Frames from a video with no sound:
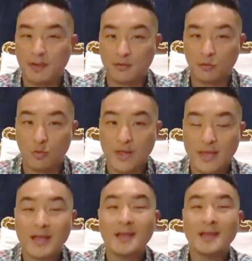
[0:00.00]
Trump is
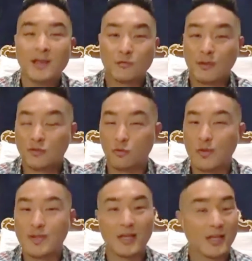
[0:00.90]
about to win.
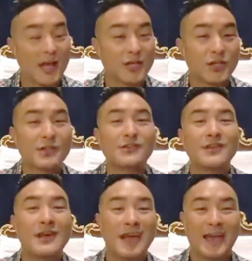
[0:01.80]
He's about to win the
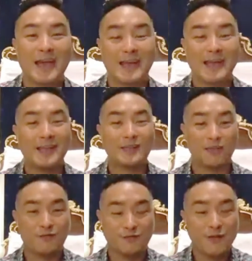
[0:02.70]
elections,
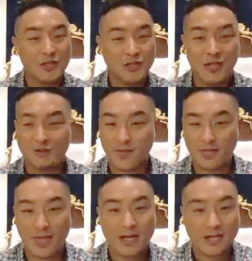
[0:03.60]
and it is a
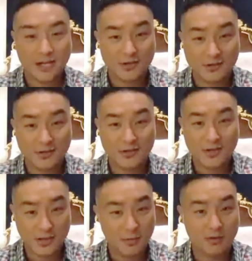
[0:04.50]
finishing of the
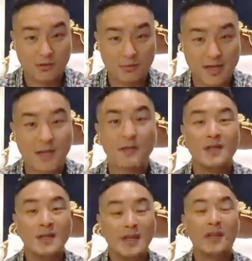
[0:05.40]
elections Come on,
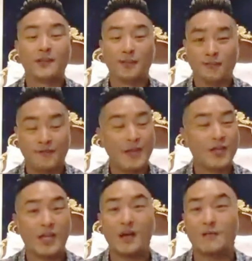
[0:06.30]
somebody. It
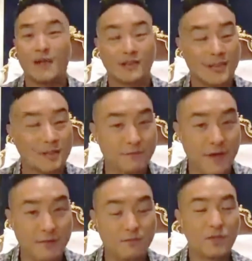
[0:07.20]
is a finishing of
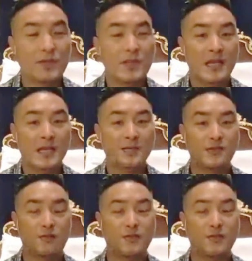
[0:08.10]
Antifa.